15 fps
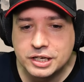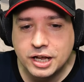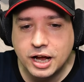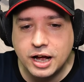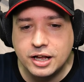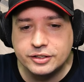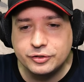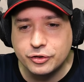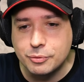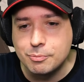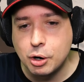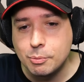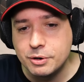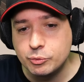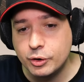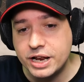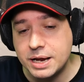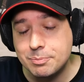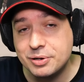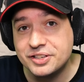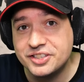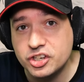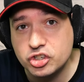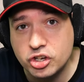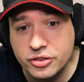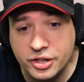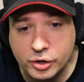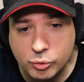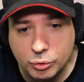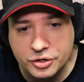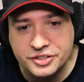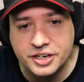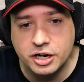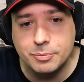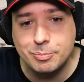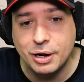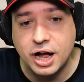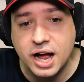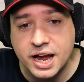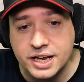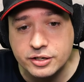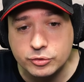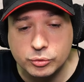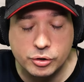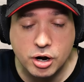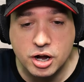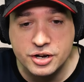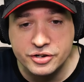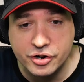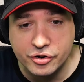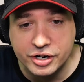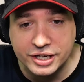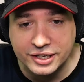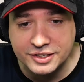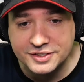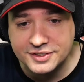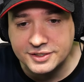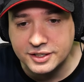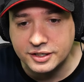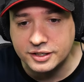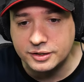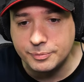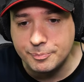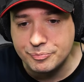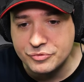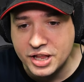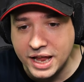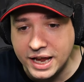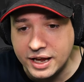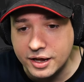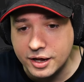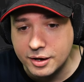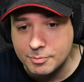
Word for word: uh, to the moment when I position the Corsair behind or under his um, a, uh,